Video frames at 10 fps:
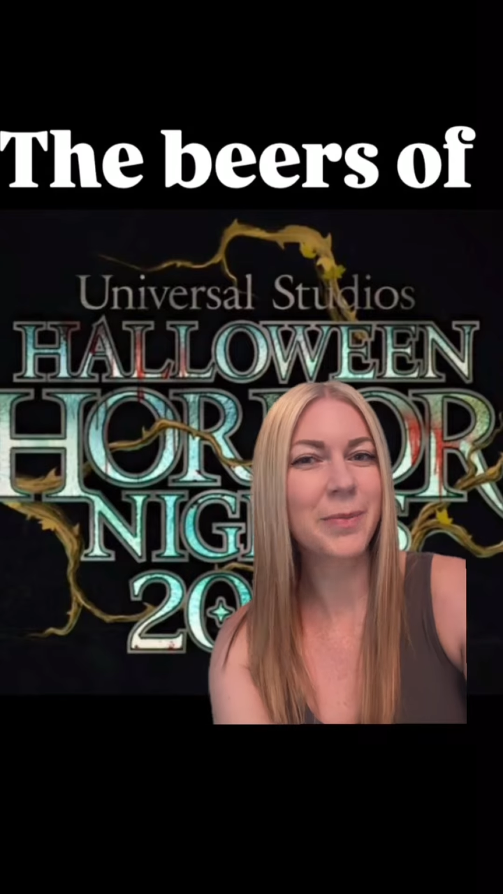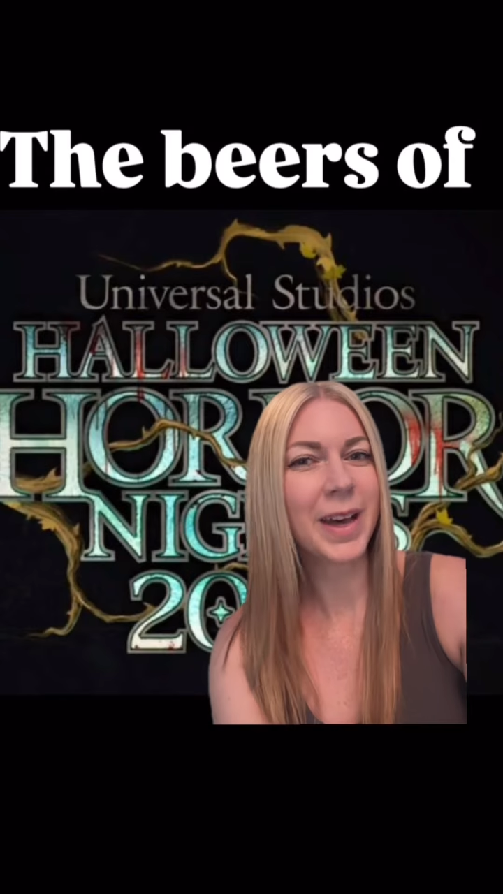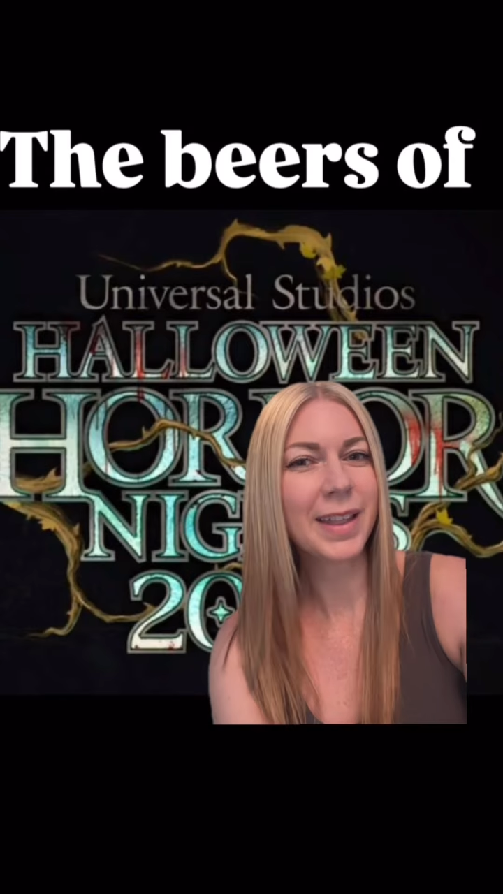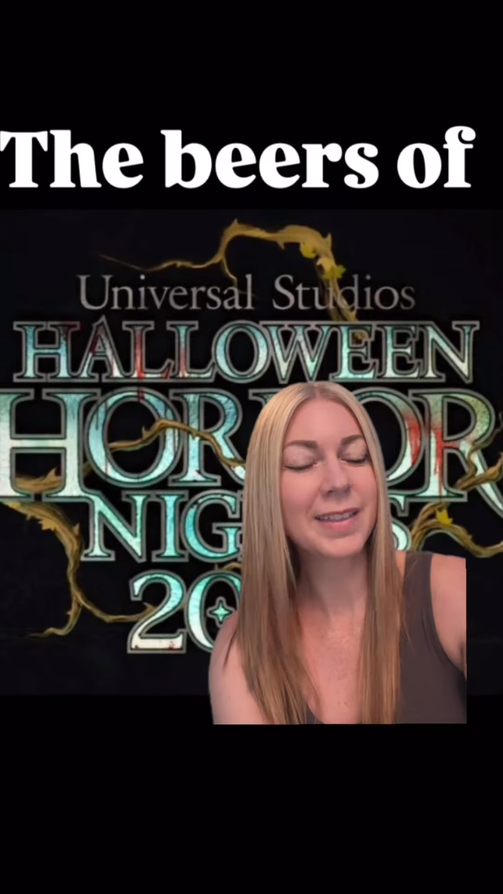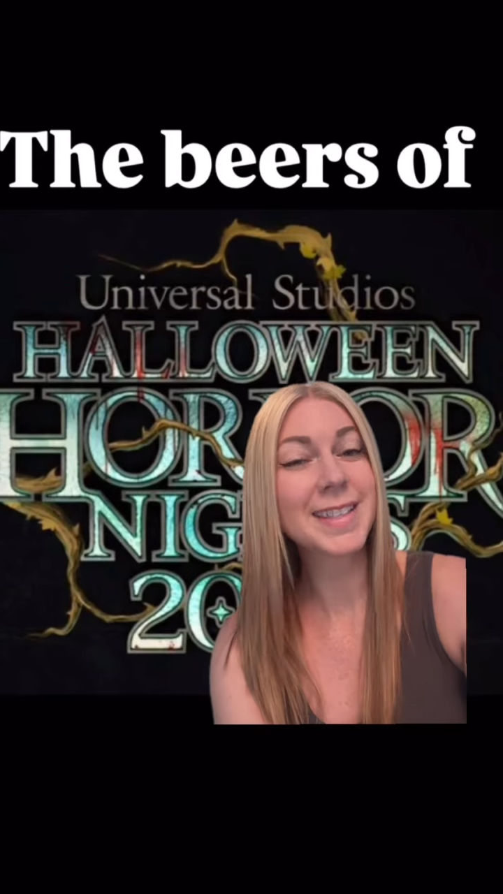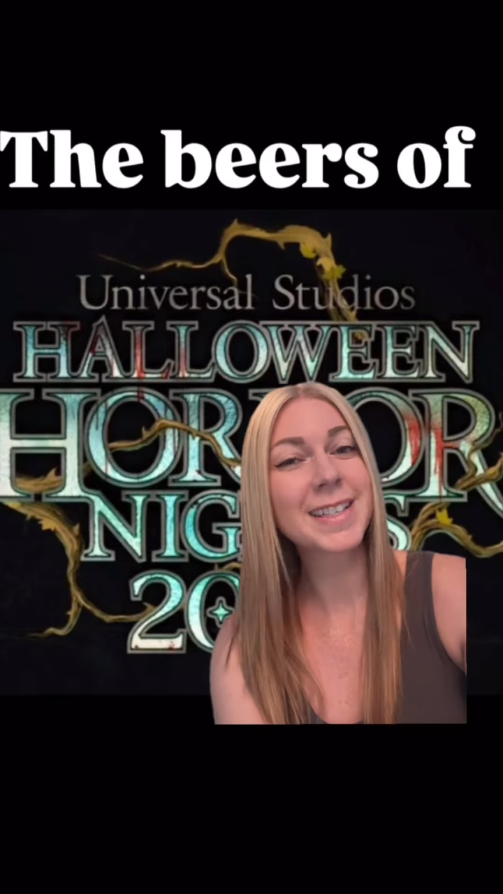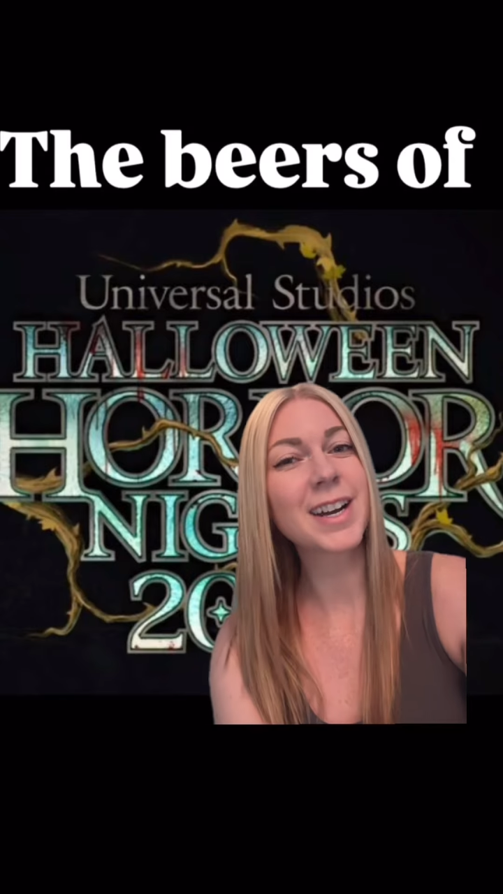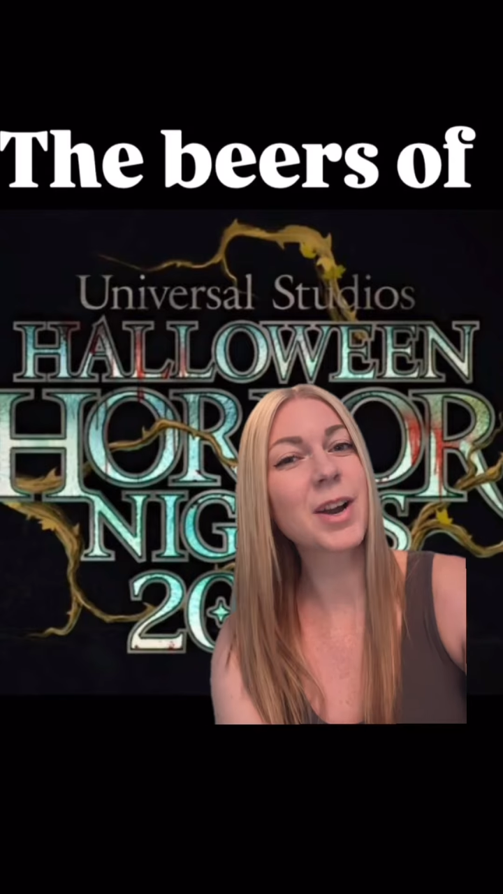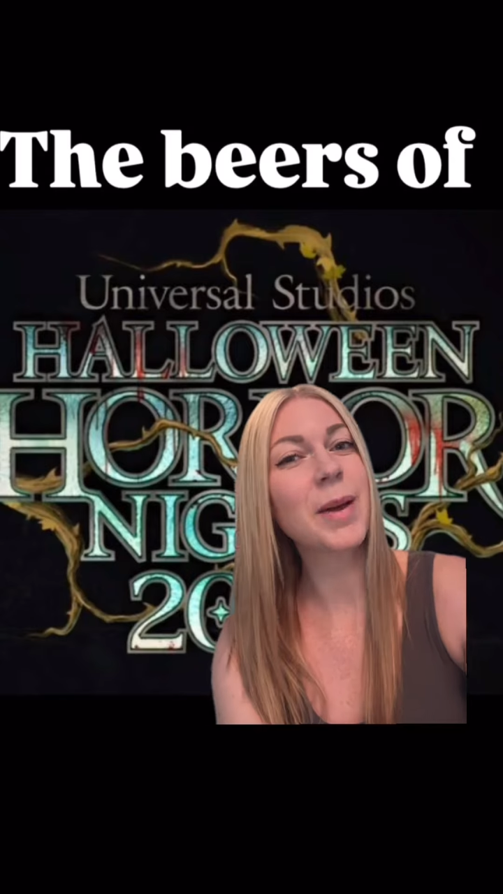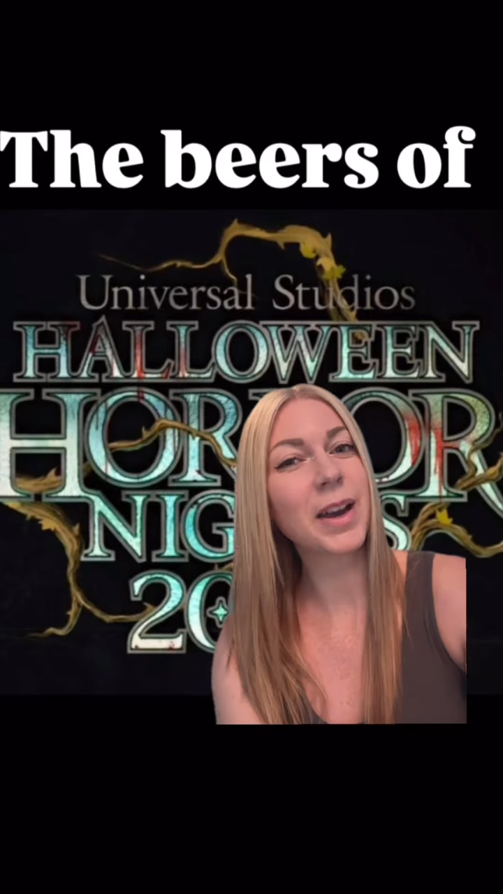but let's
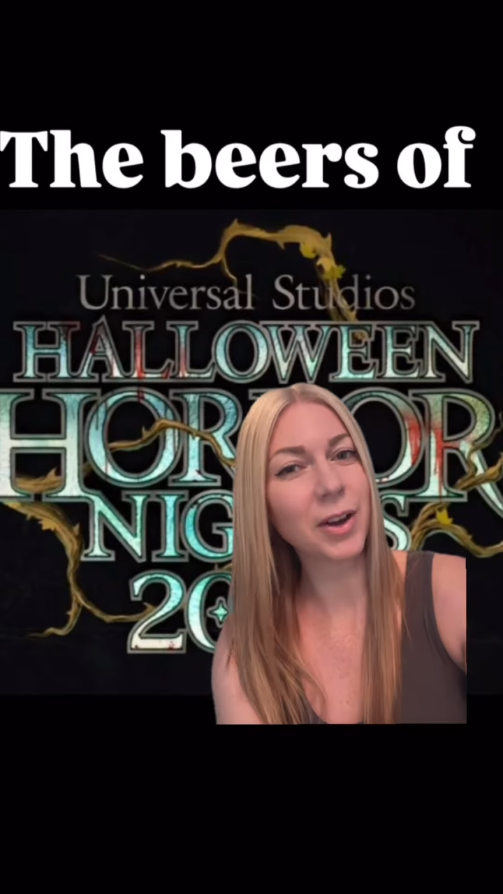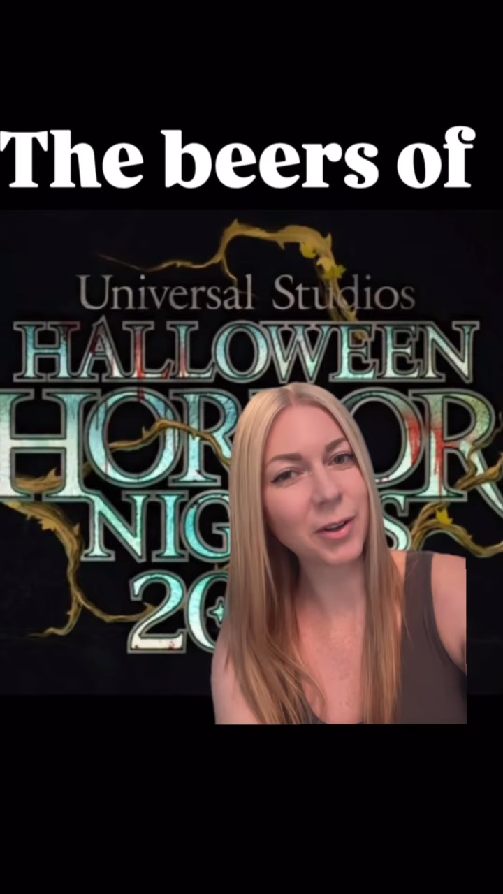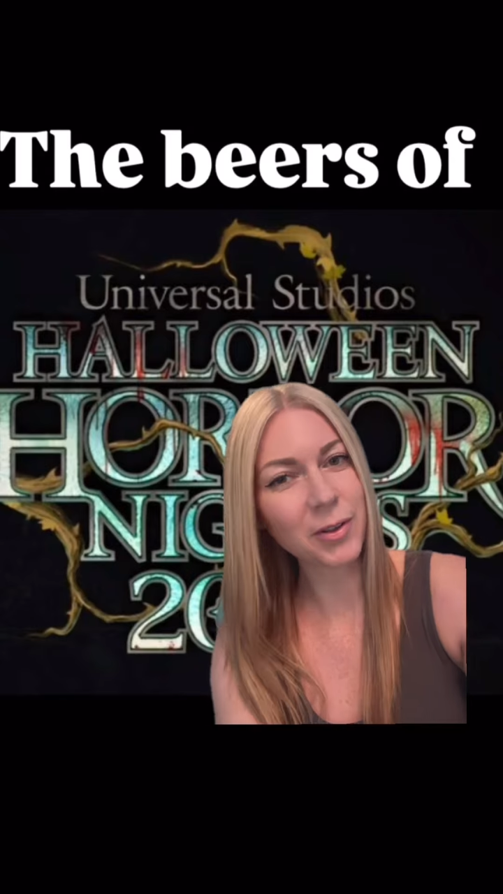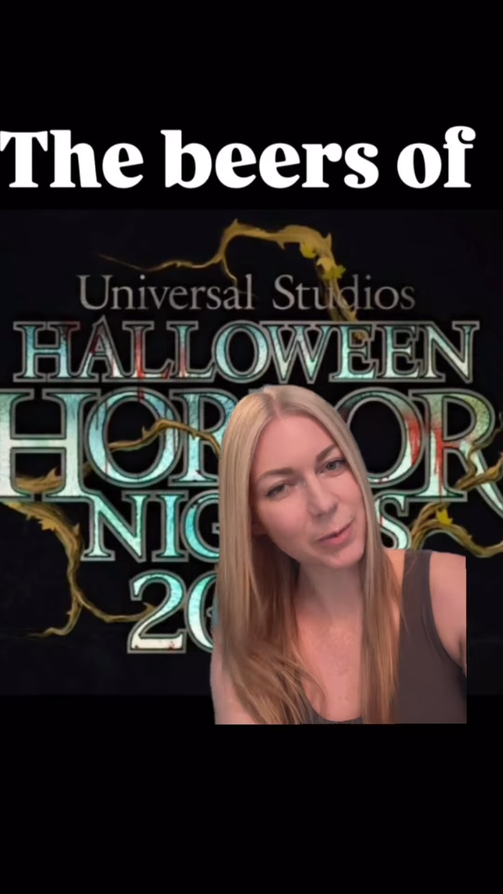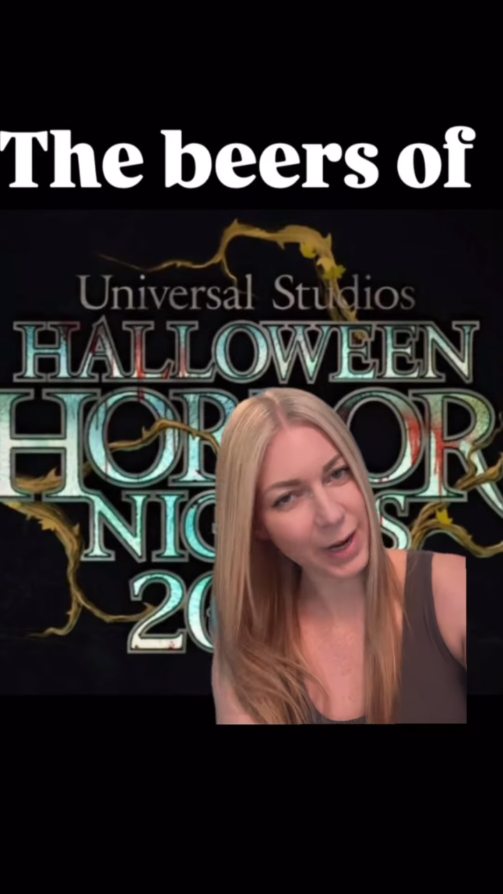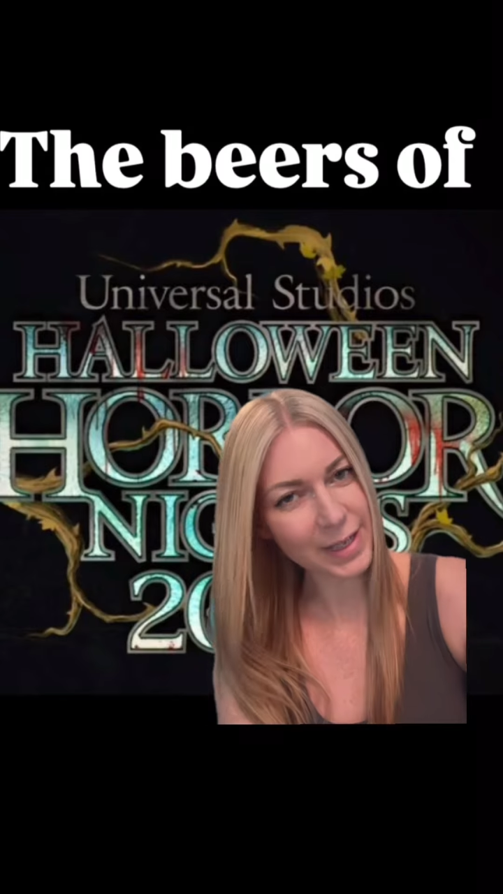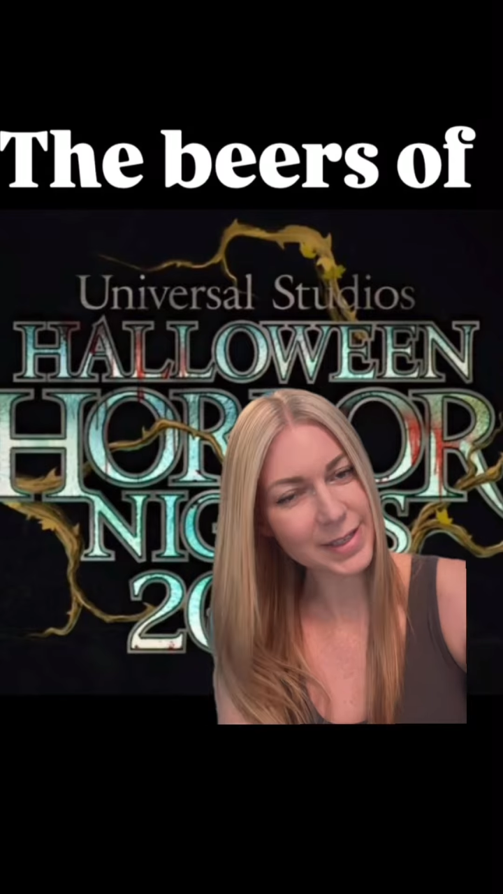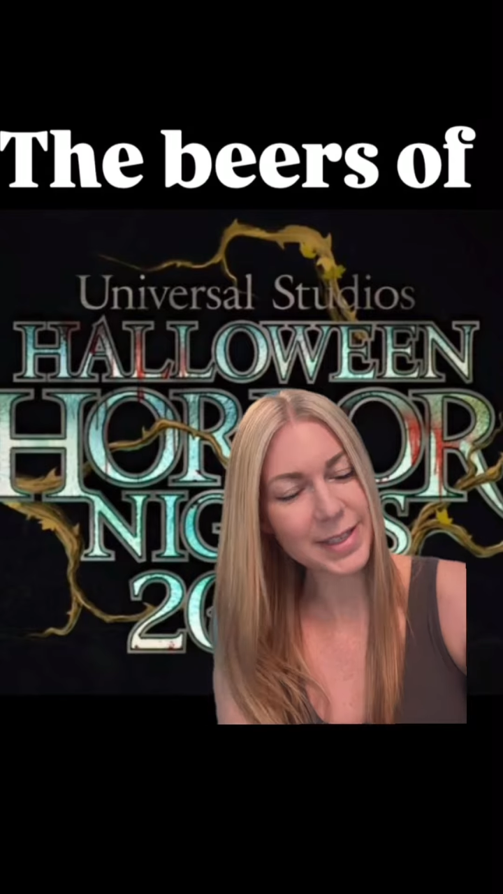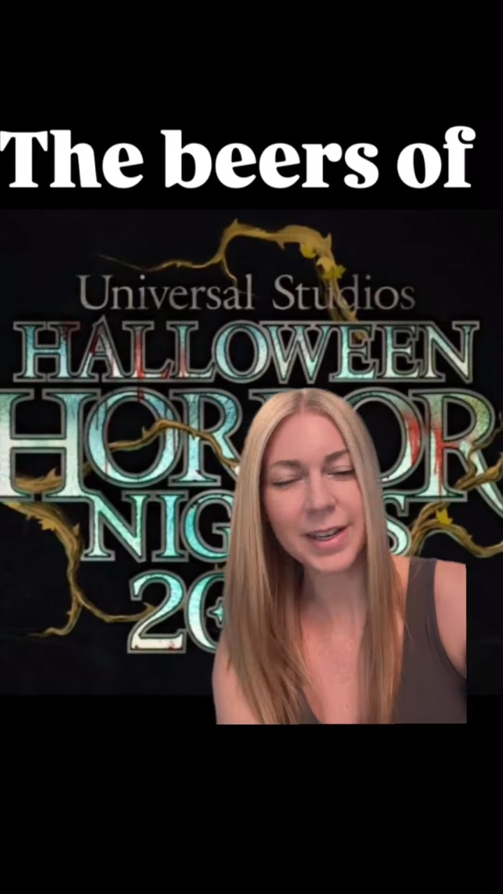talk about all the rest